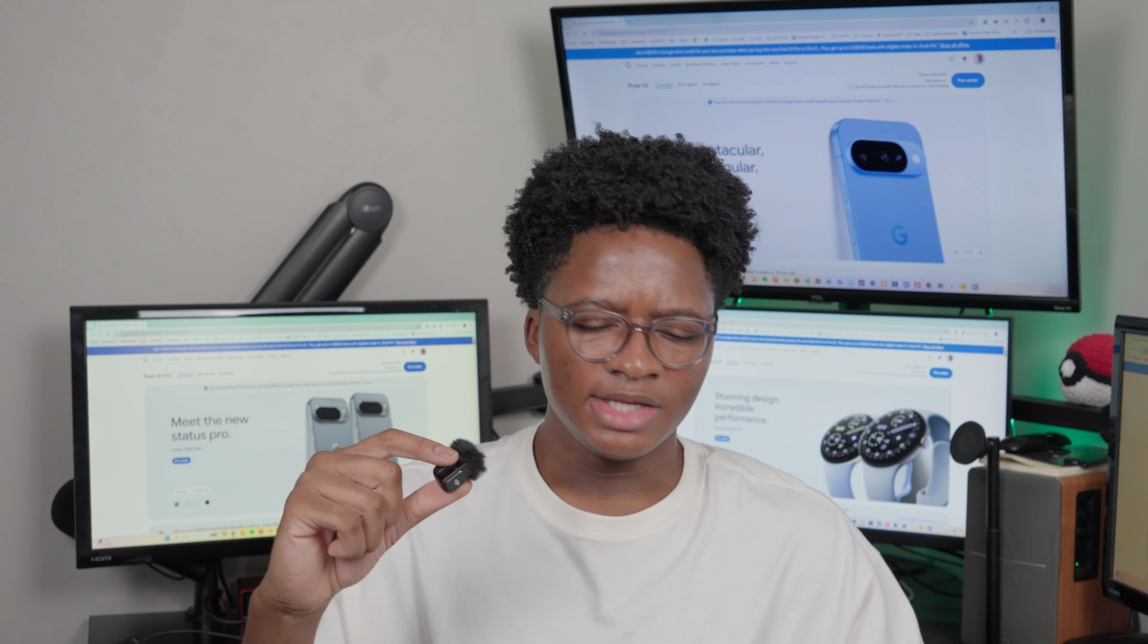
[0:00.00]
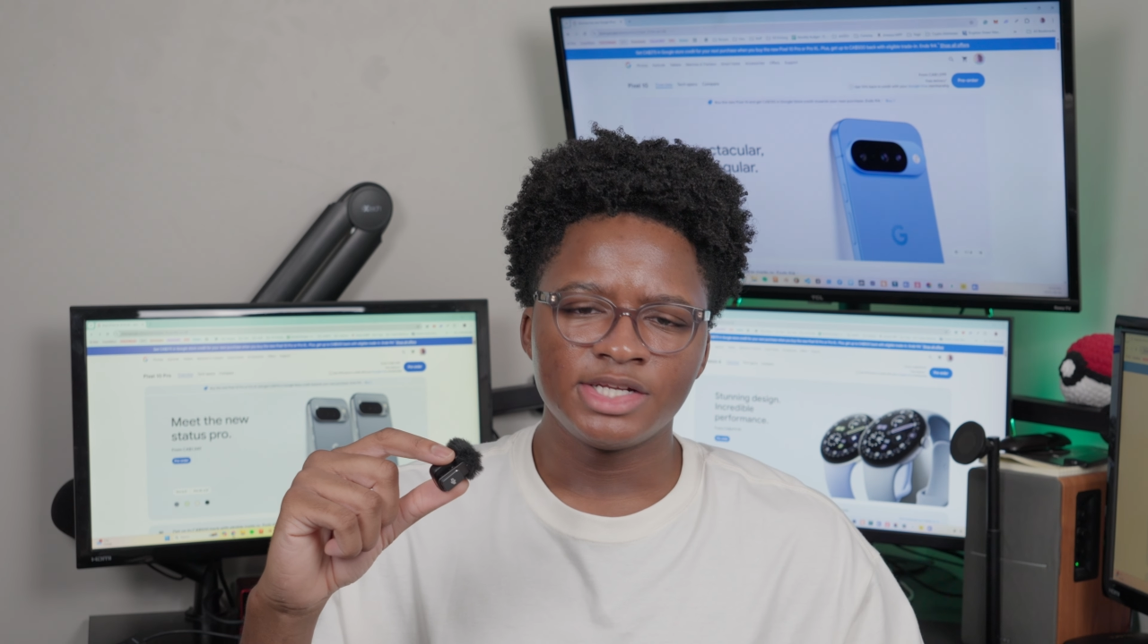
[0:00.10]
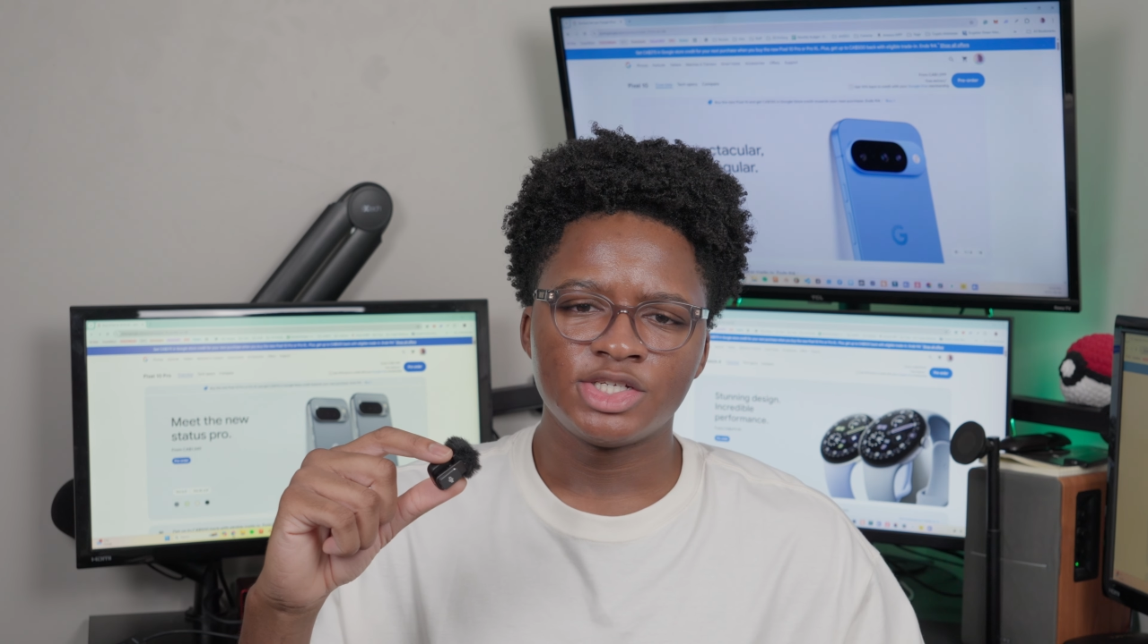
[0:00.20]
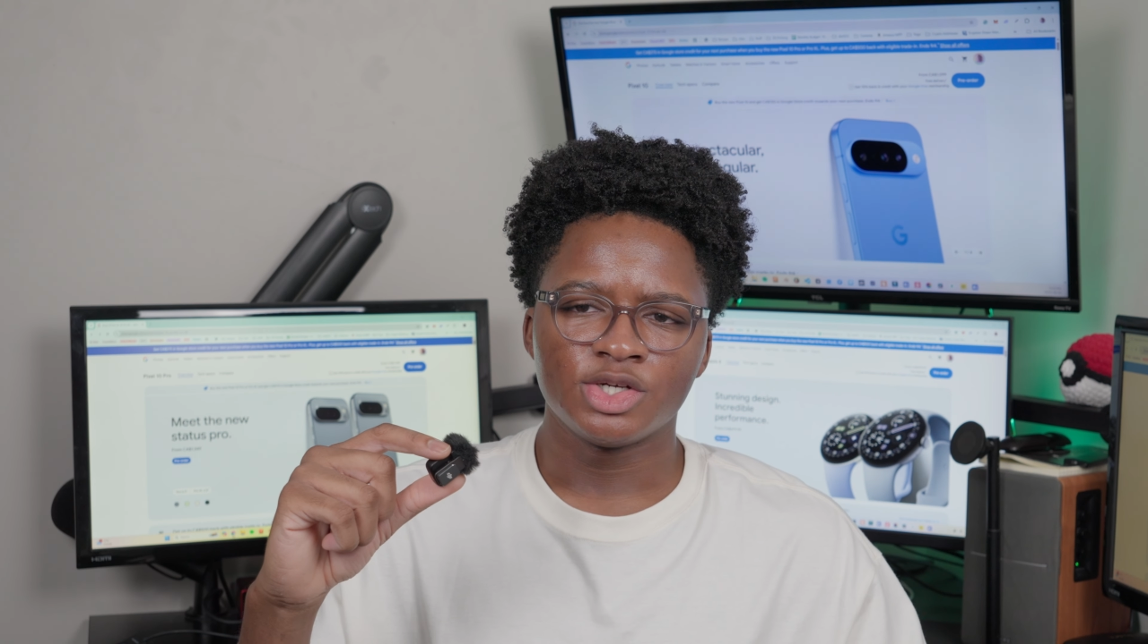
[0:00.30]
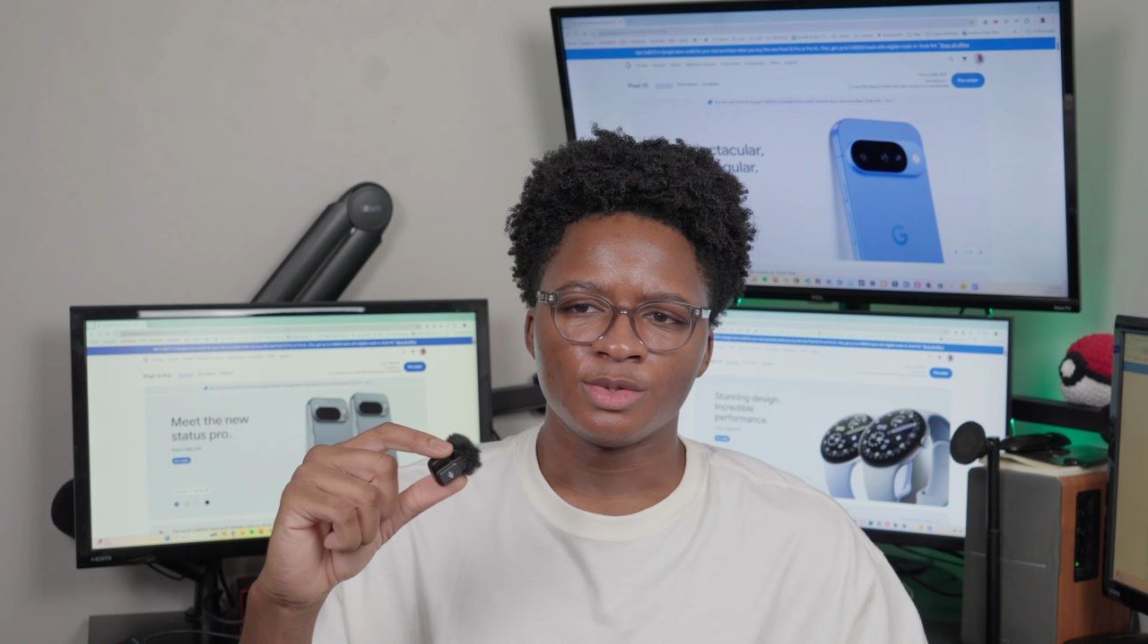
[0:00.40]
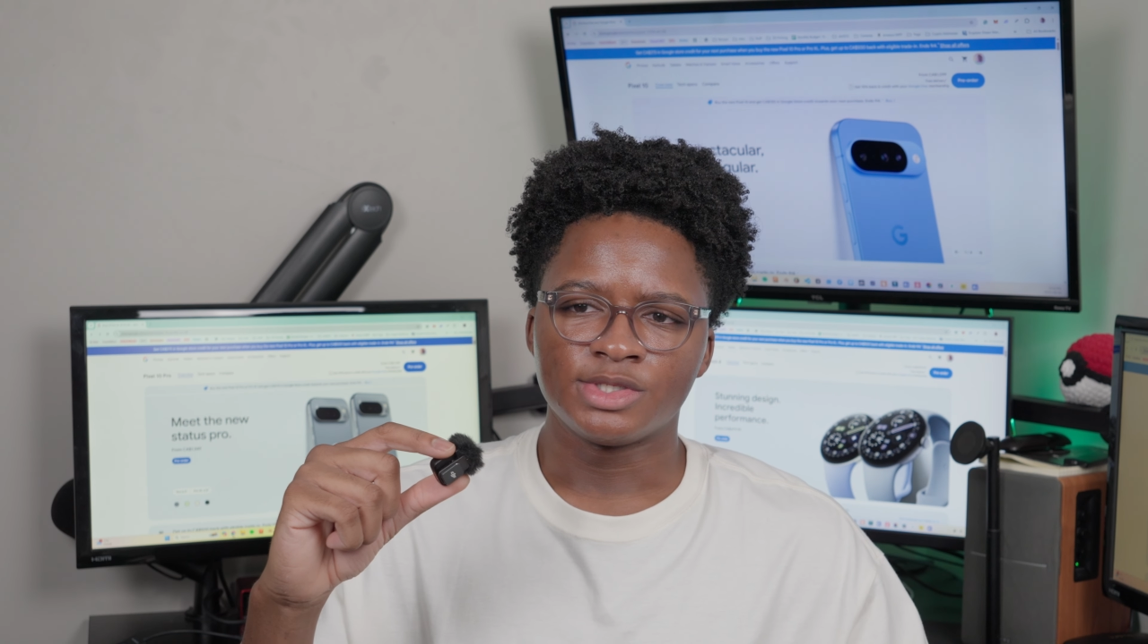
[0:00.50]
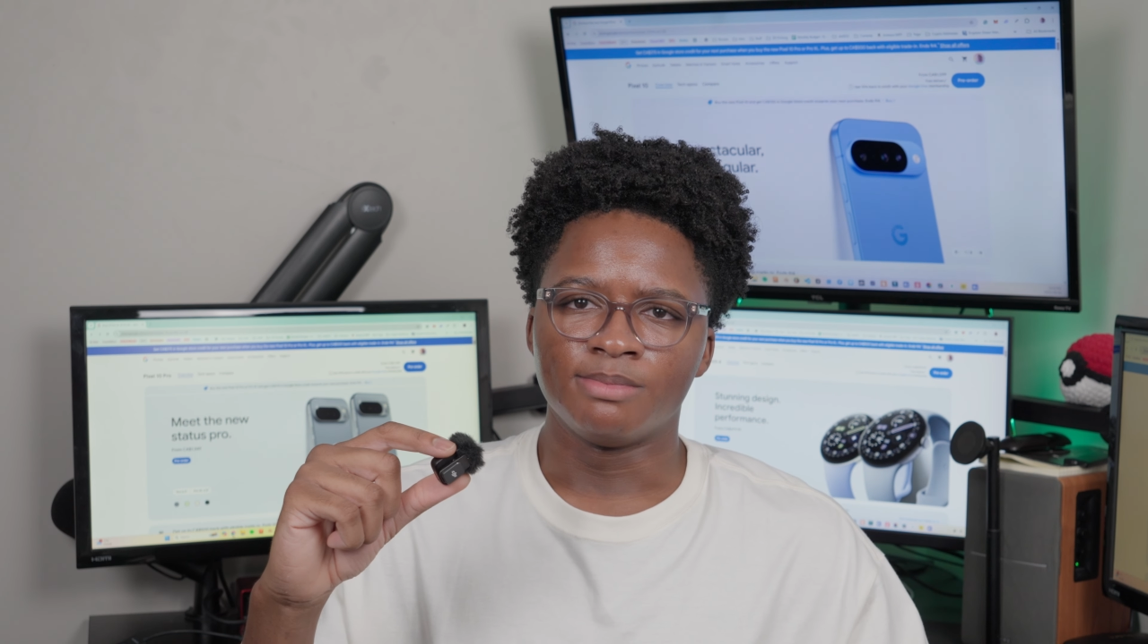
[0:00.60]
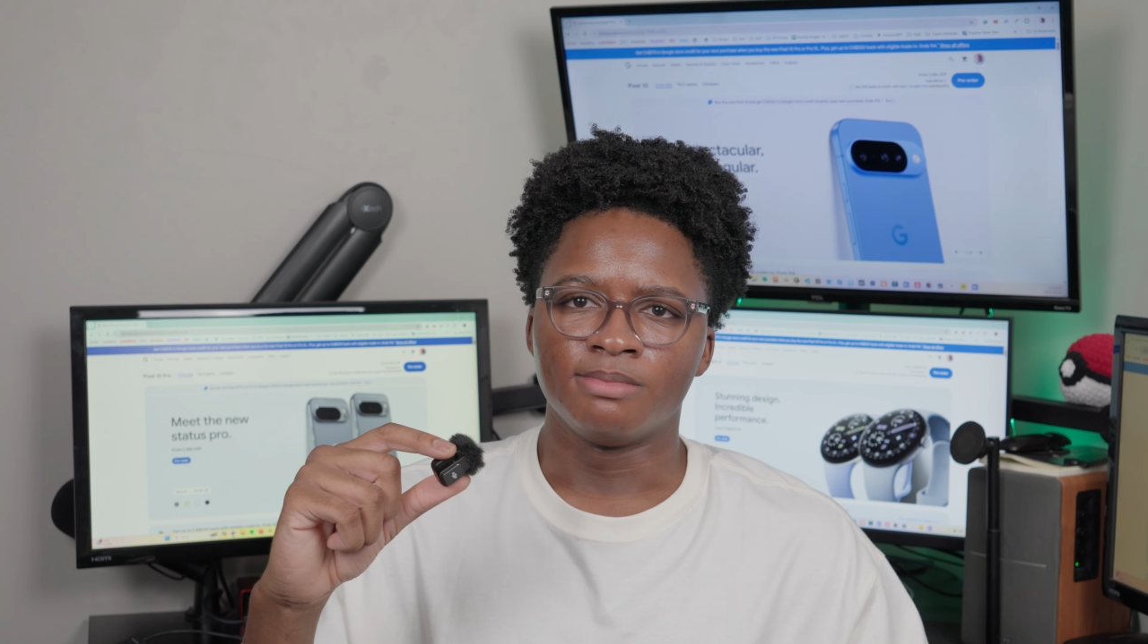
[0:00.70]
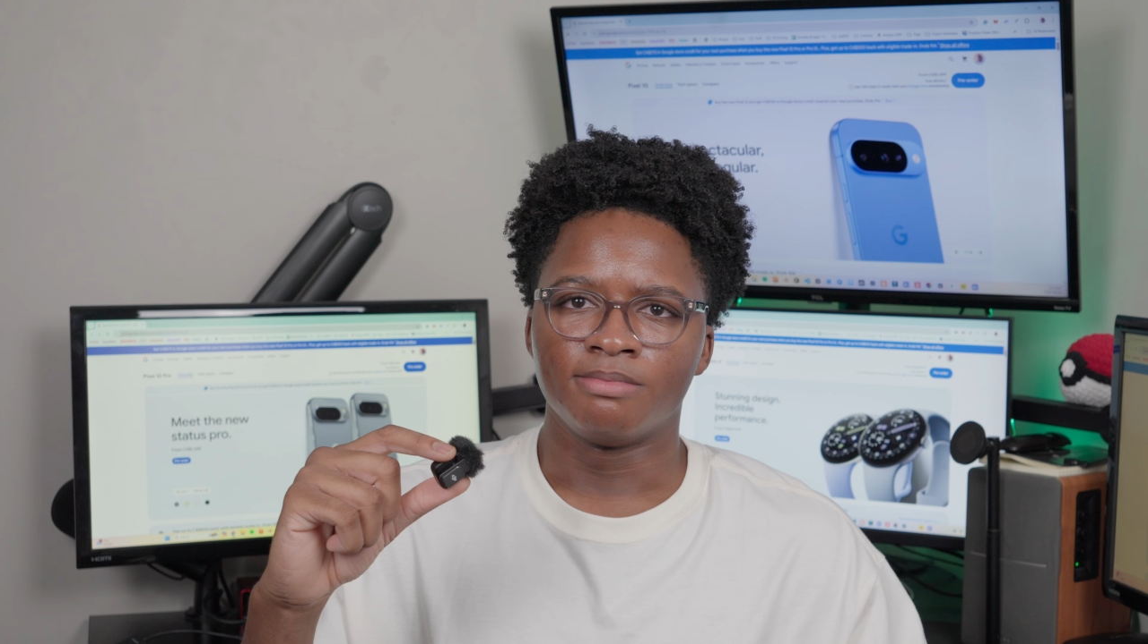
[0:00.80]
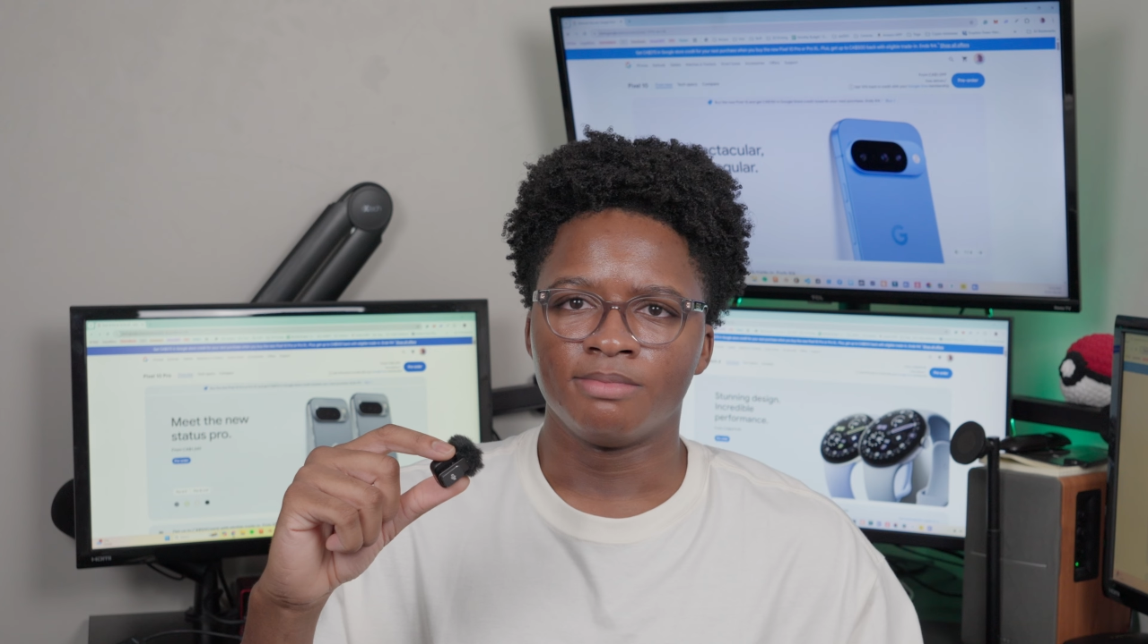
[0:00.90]
They did show
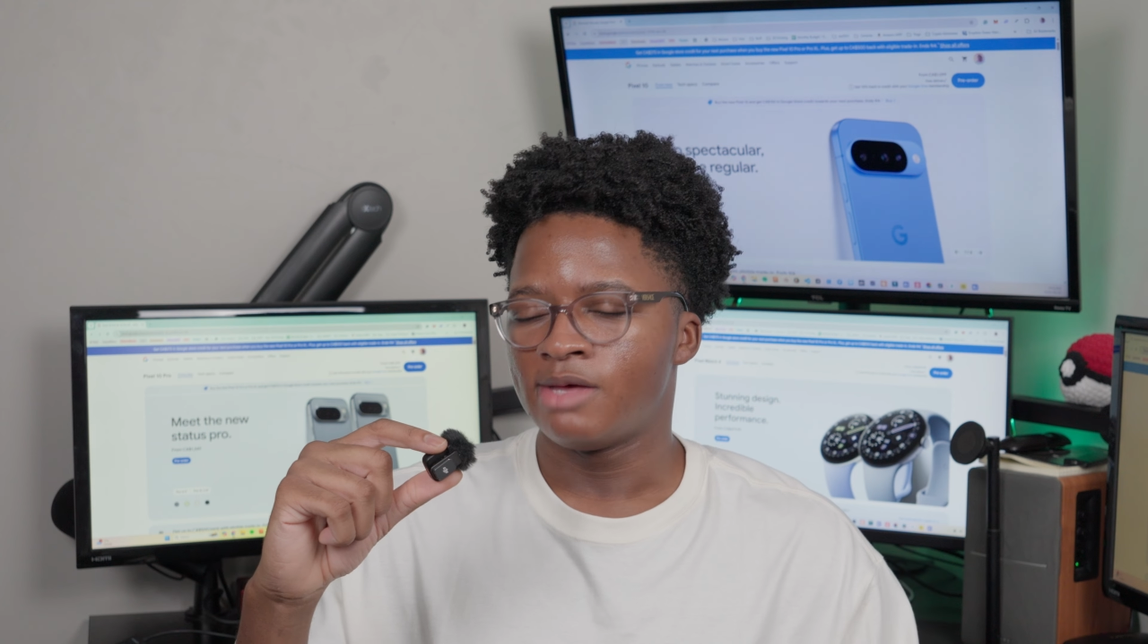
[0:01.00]
some